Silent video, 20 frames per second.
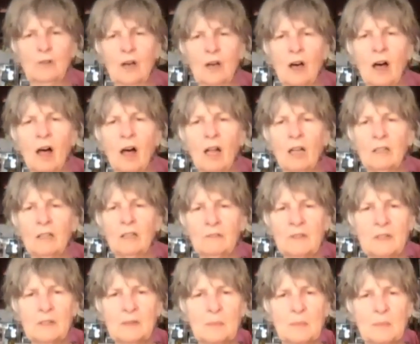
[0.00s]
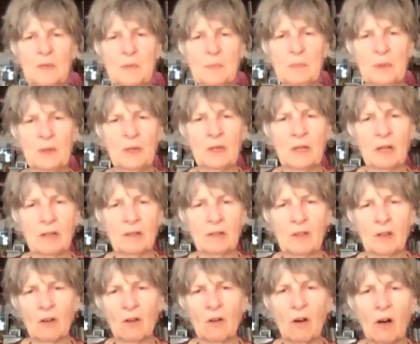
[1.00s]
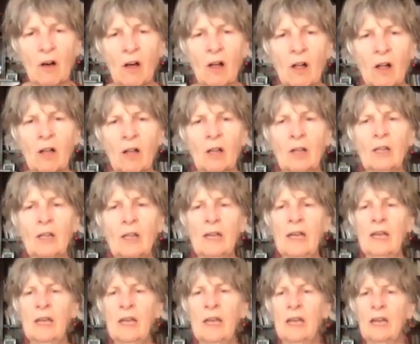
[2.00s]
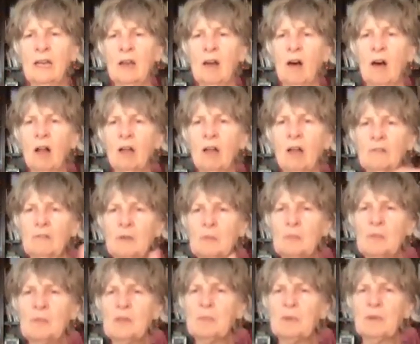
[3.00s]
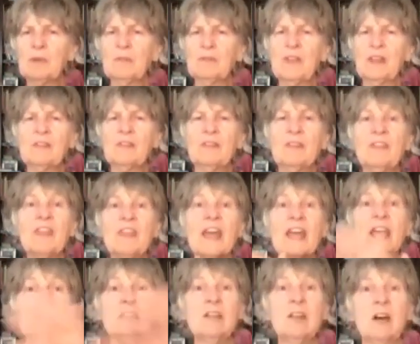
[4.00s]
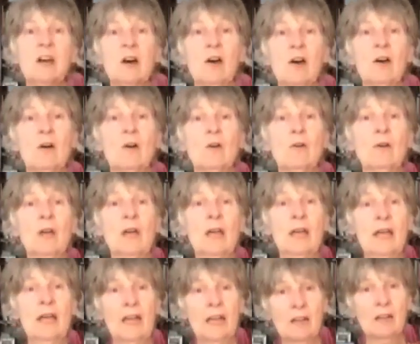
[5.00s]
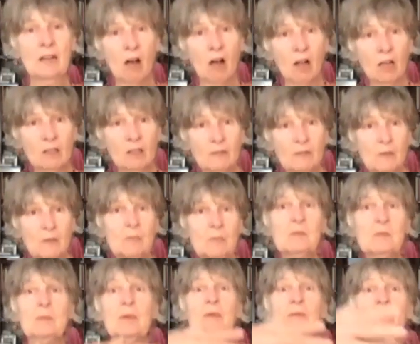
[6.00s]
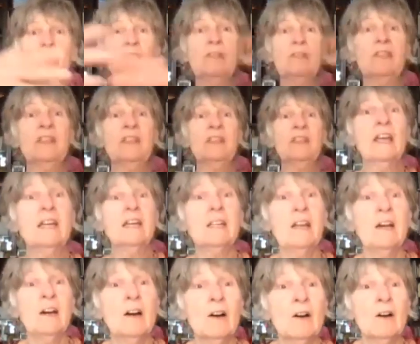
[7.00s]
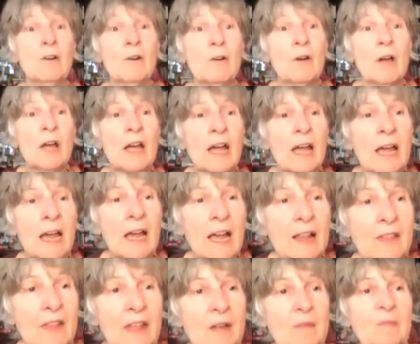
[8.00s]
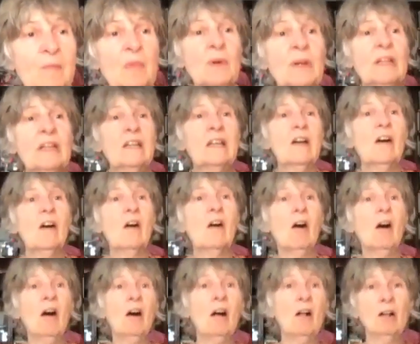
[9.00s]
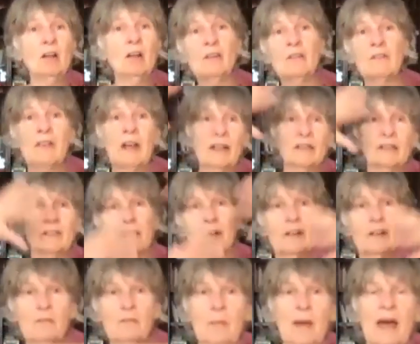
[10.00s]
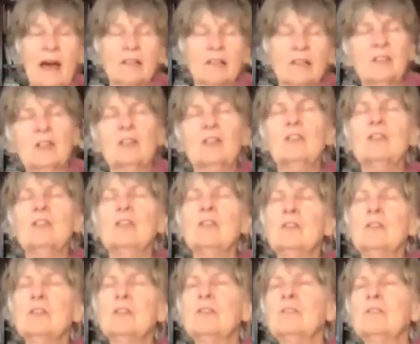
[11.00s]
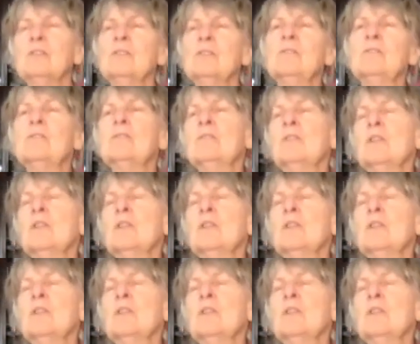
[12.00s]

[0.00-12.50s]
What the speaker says: all of these people on the call and all of the people that they know and all of the people that they know, and then bringing all of that love back to you.